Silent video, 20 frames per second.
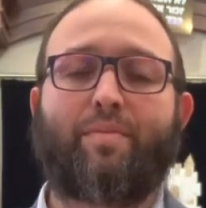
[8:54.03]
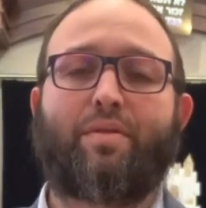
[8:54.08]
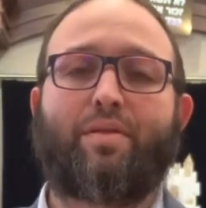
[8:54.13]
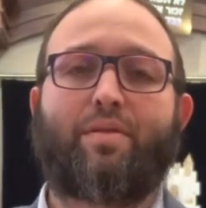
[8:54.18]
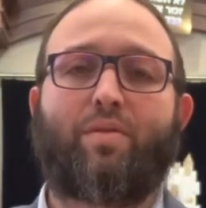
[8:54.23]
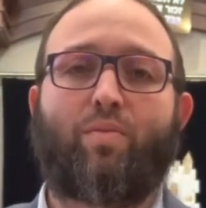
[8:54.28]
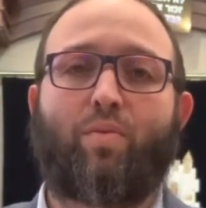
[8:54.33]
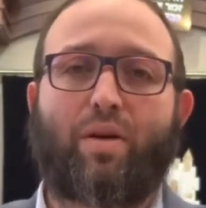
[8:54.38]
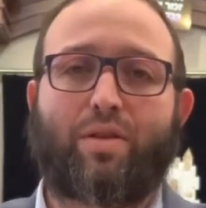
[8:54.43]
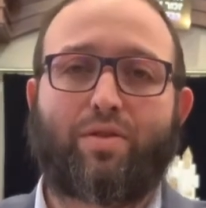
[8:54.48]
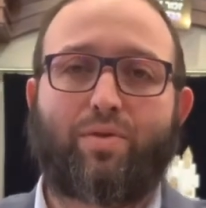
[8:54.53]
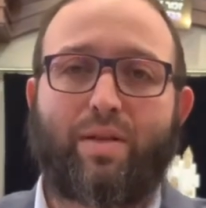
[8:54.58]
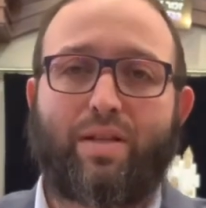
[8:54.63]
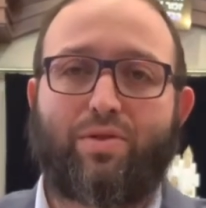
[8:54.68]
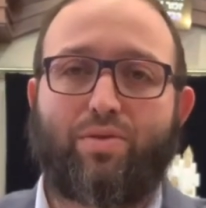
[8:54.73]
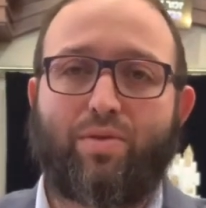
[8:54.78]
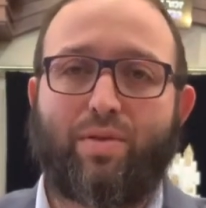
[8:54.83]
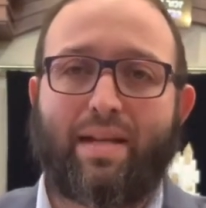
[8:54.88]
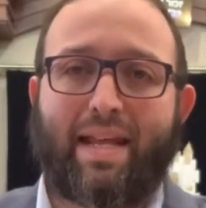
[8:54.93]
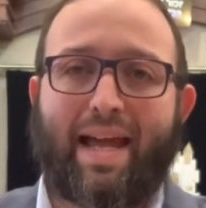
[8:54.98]
what do we
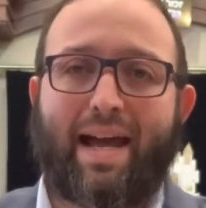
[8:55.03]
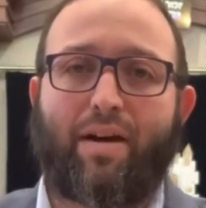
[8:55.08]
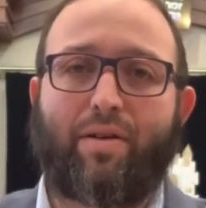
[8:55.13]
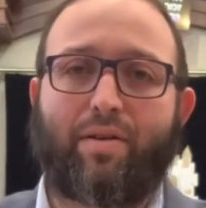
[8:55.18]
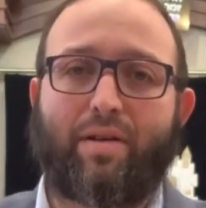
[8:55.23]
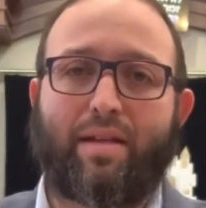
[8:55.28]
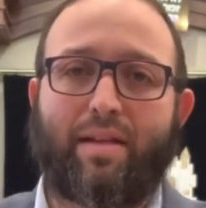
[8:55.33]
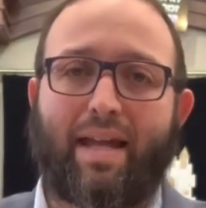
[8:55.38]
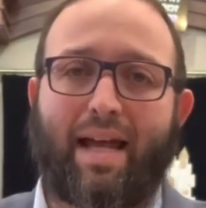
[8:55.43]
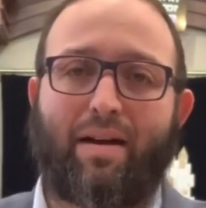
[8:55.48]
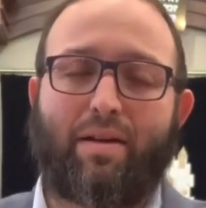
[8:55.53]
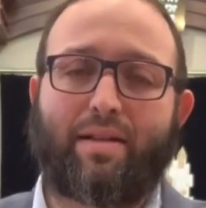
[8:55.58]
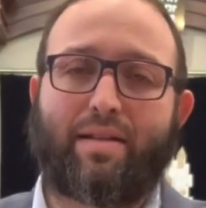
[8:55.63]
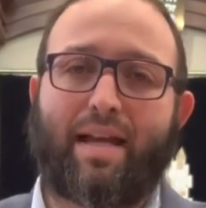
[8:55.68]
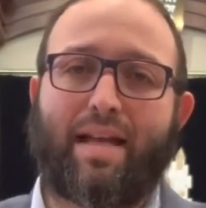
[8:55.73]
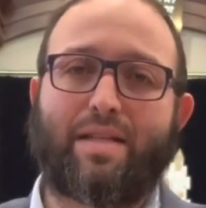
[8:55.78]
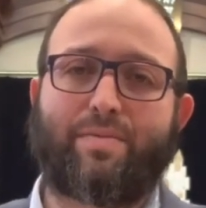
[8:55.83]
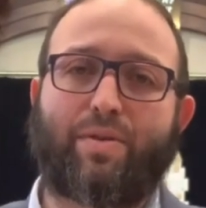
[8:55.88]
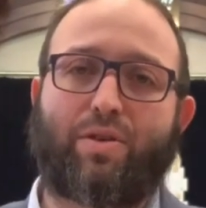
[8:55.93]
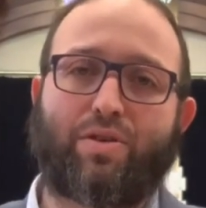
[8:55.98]
do now in our
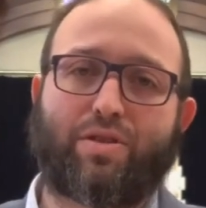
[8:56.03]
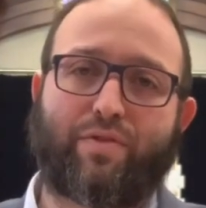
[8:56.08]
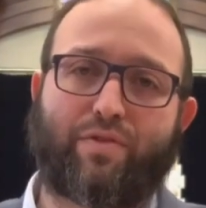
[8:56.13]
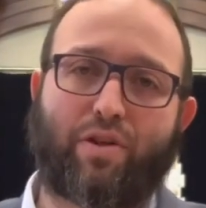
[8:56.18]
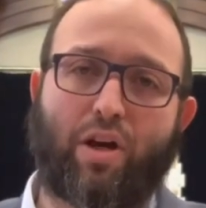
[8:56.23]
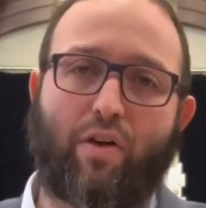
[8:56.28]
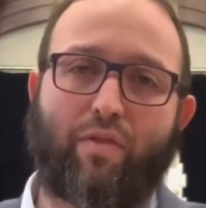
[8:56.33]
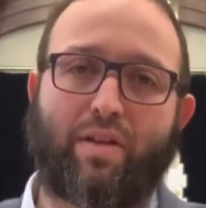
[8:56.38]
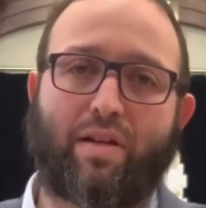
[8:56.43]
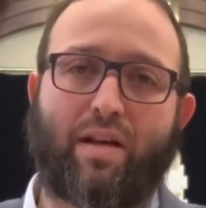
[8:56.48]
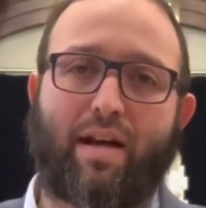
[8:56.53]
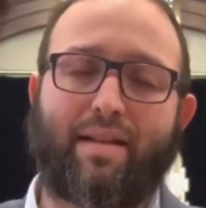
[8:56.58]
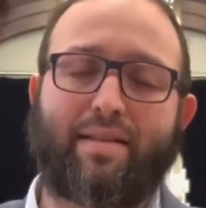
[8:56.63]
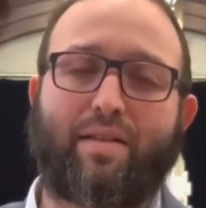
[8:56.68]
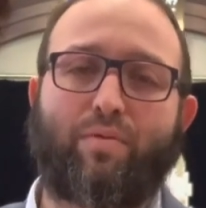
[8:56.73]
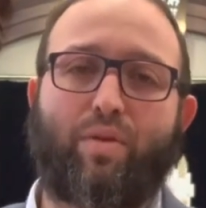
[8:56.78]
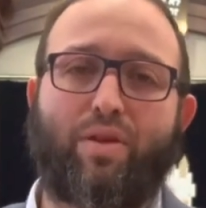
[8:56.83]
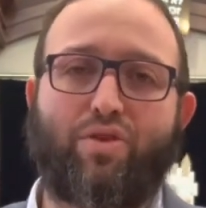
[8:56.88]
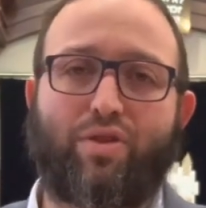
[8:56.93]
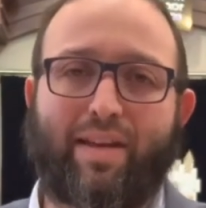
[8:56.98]
days because of COVID-19,
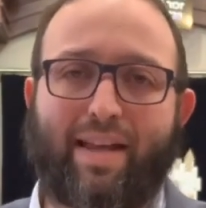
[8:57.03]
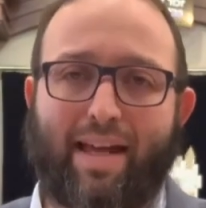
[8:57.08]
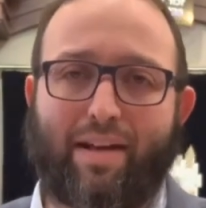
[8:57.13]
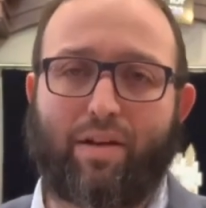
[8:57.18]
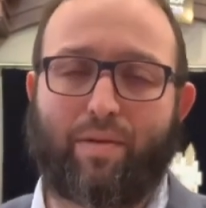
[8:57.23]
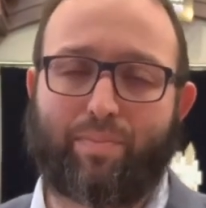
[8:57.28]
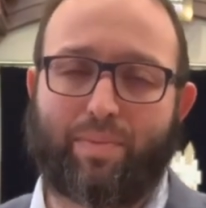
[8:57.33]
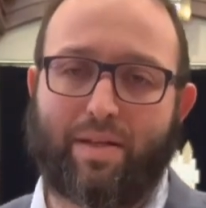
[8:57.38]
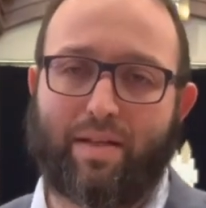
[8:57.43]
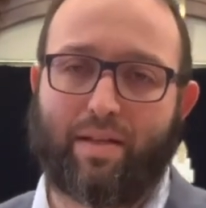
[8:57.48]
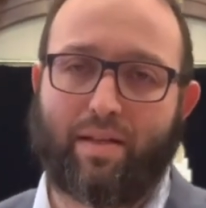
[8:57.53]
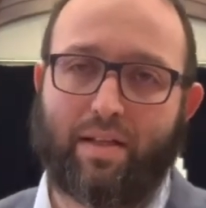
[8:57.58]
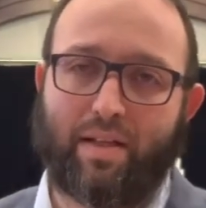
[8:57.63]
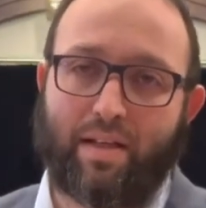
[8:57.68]
where you cannot be